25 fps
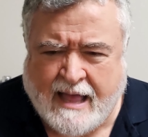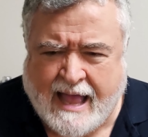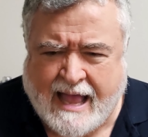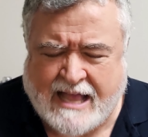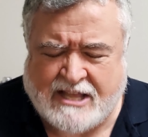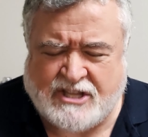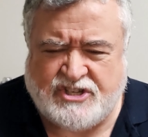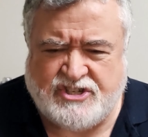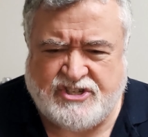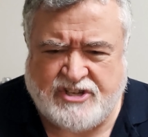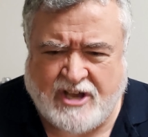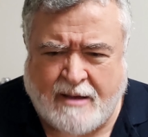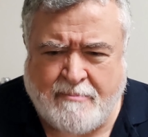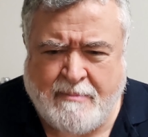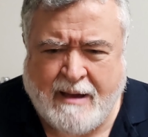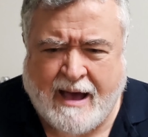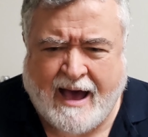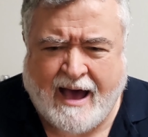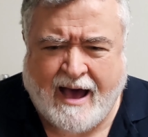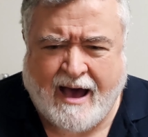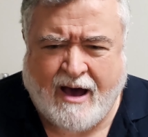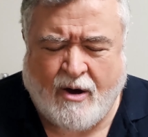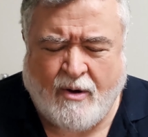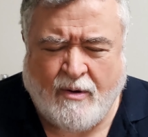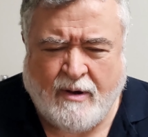and
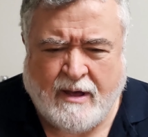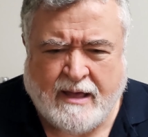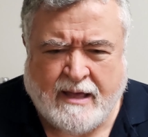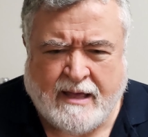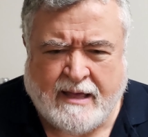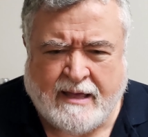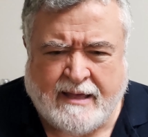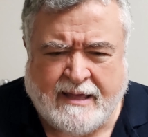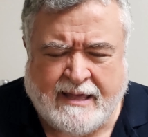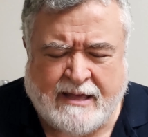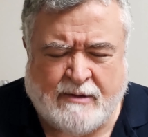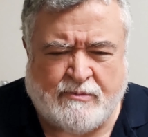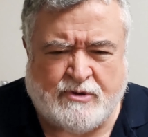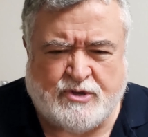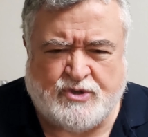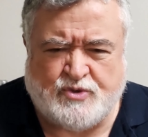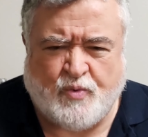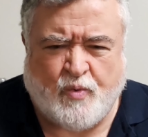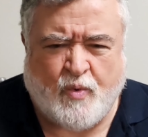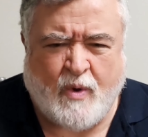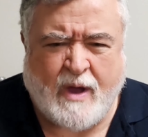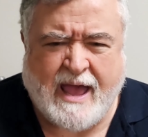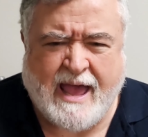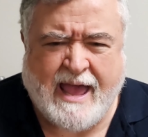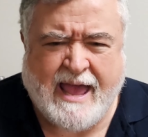somehow it was
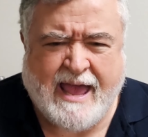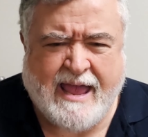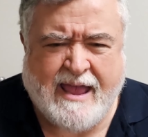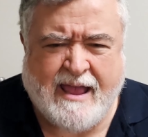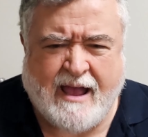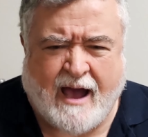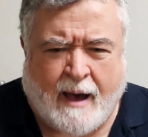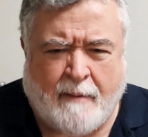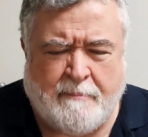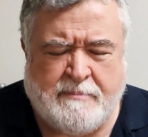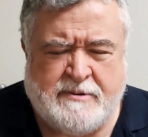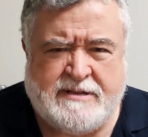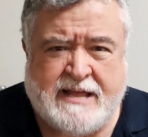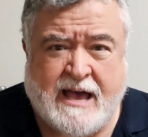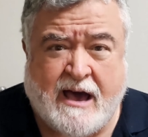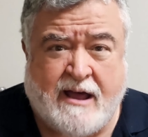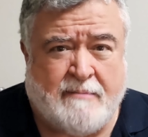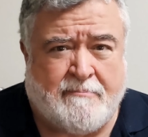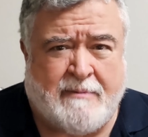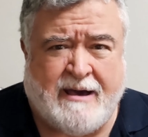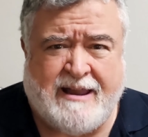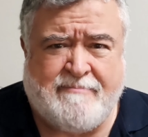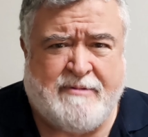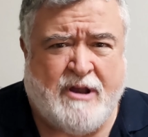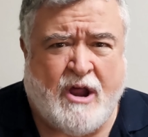way uptown. It
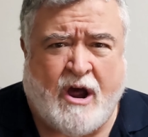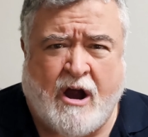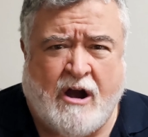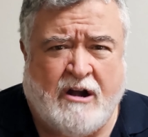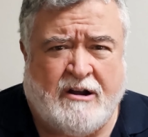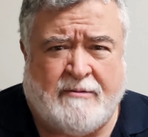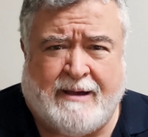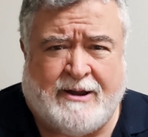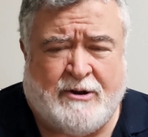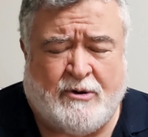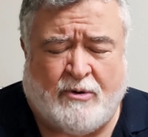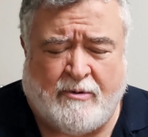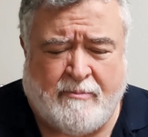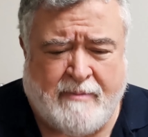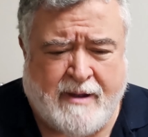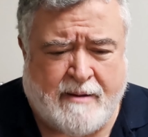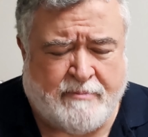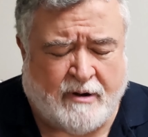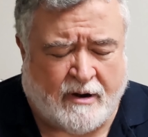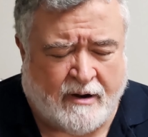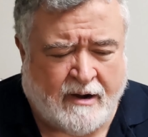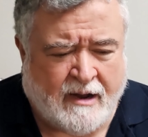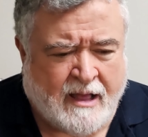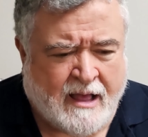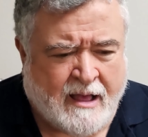might have been Harlem, I don't
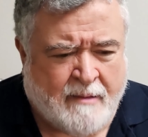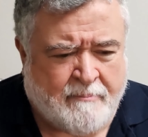remember.